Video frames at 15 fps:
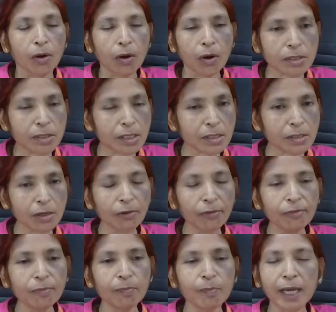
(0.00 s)
Causes
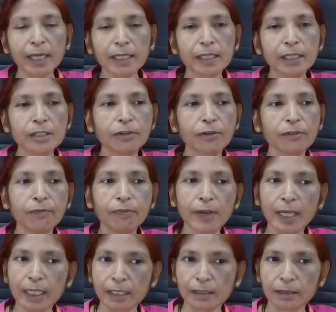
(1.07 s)
of market
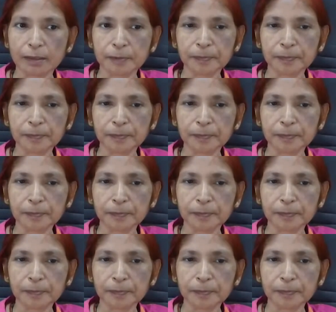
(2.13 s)
failure.